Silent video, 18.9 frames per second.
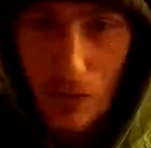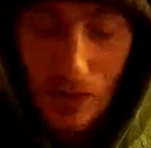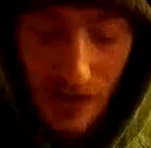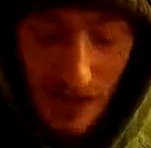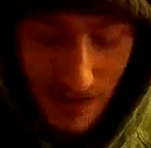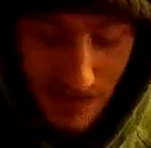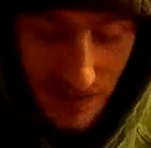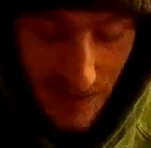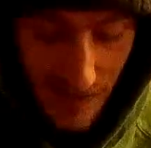
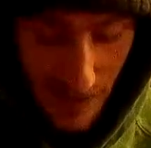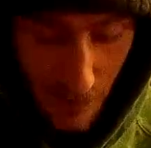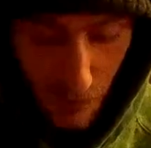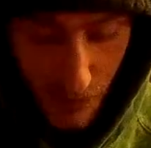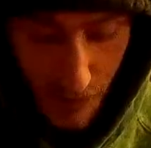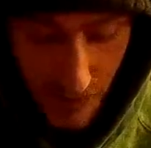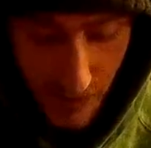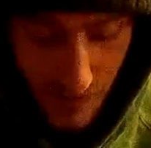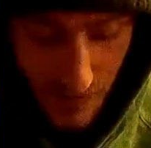get to that,
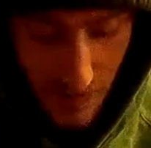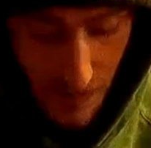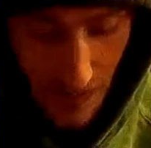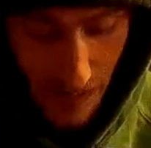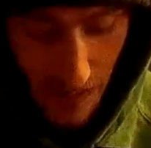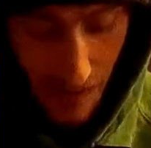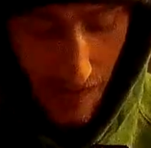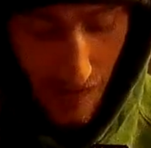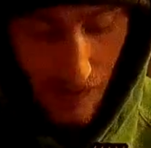
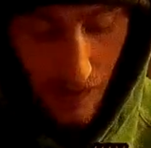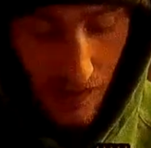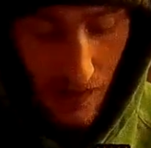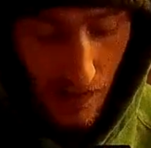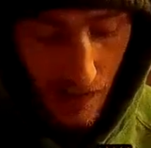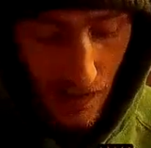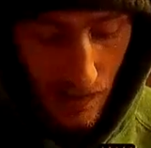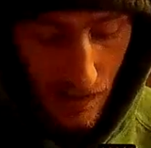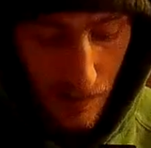
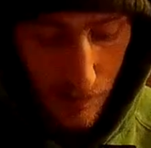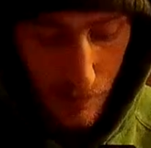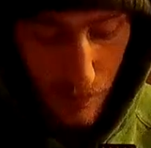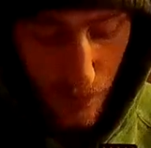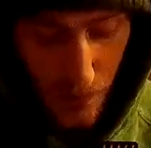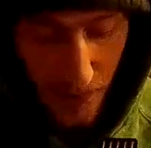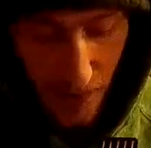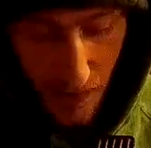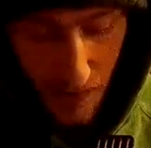
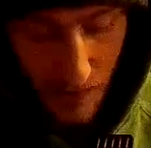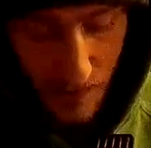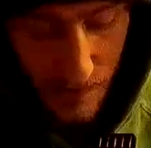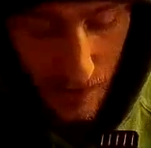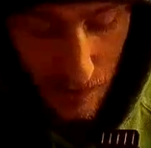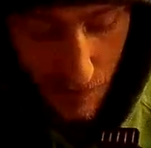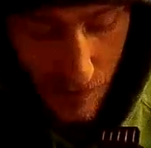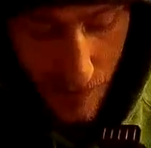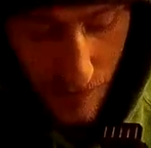But
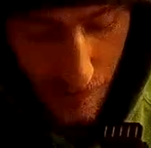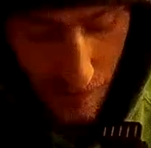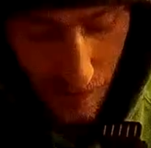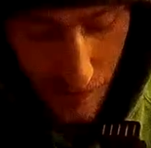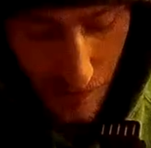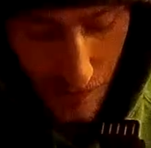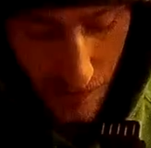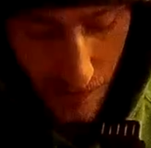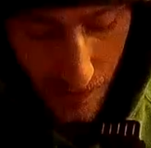down
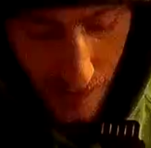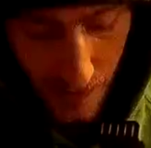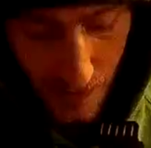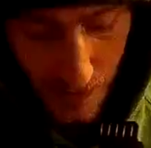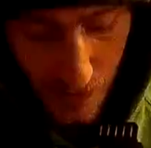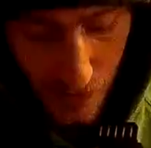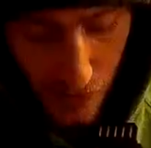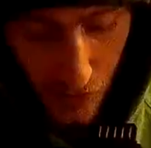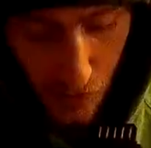here
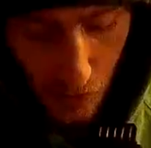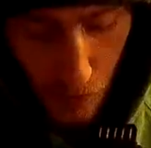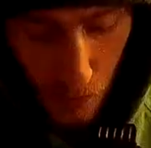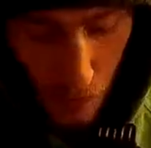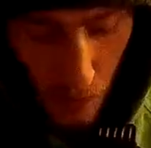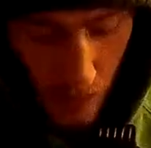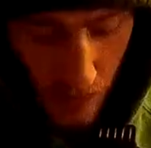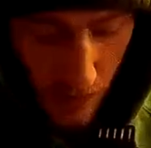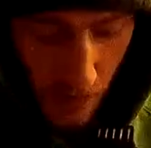is your
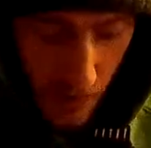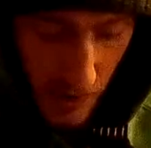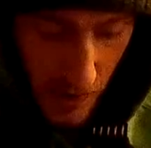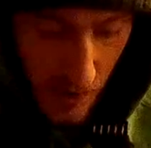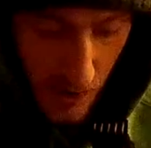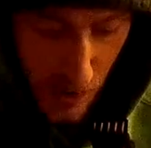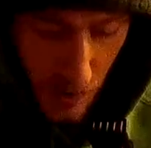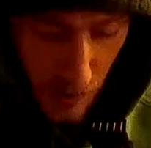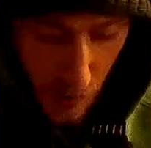1
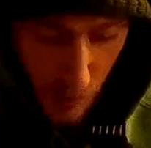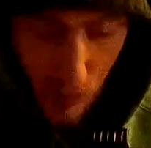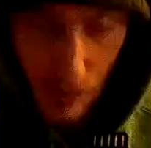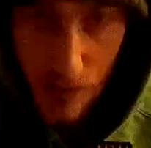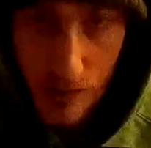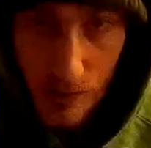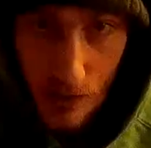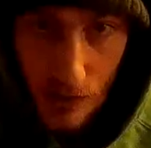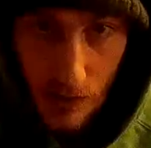key
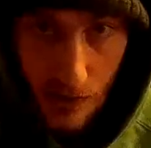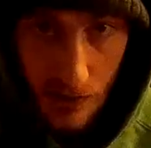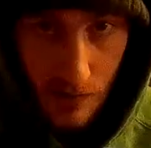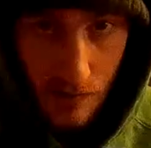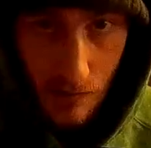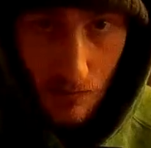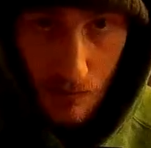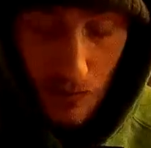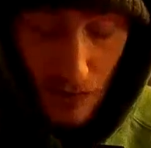return,
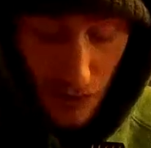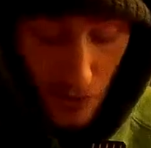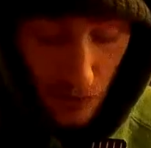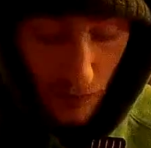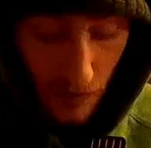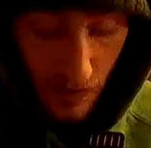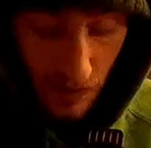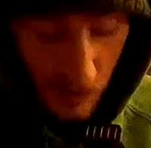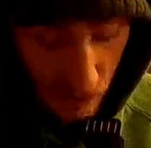where you
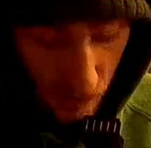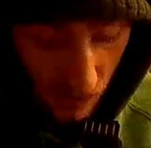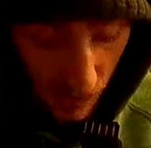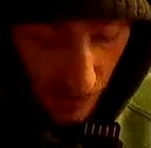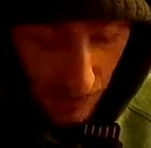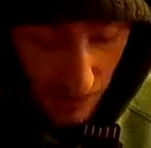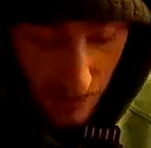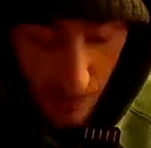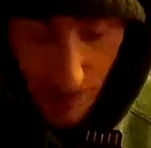
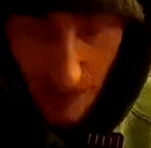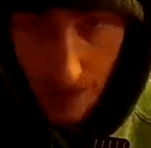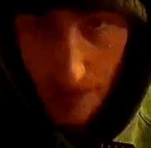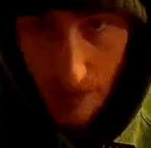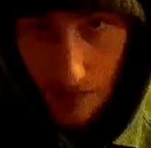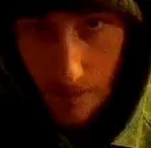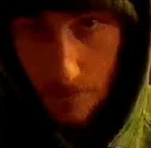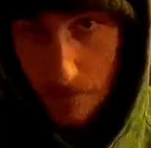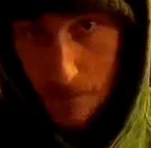initialize that,
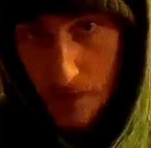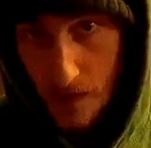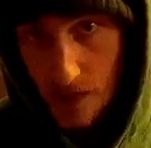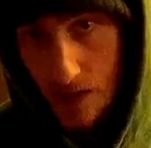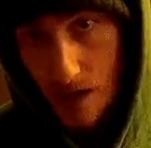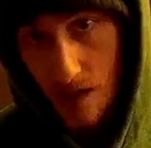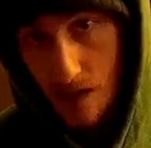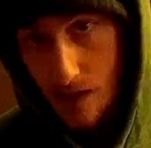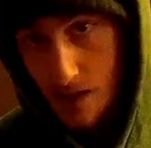
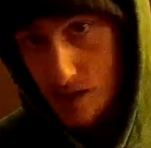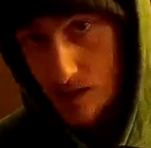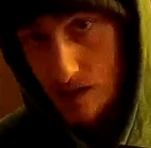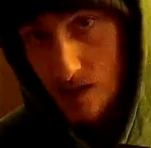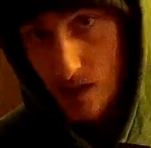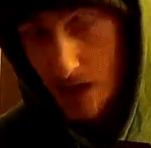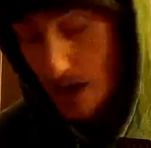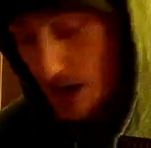and they say